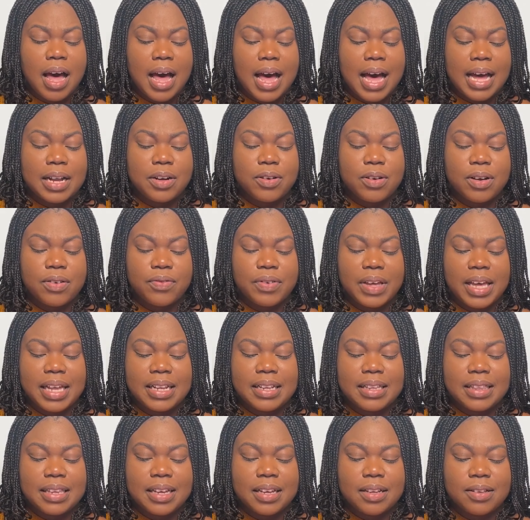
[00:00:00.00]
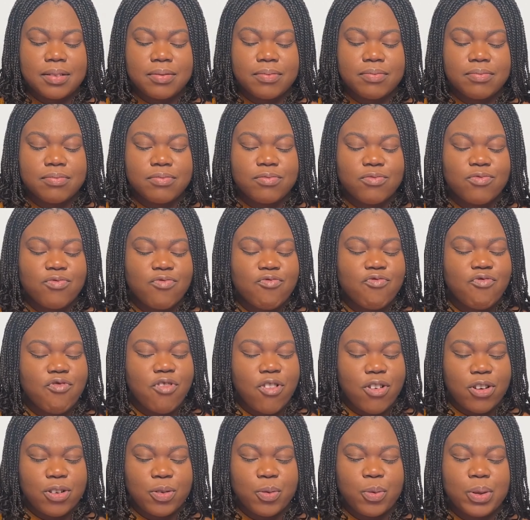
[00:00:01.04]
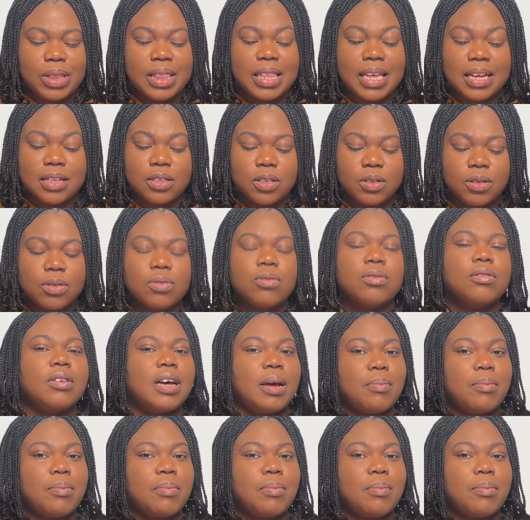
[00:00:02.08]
I don't have anything wrong with tattoo.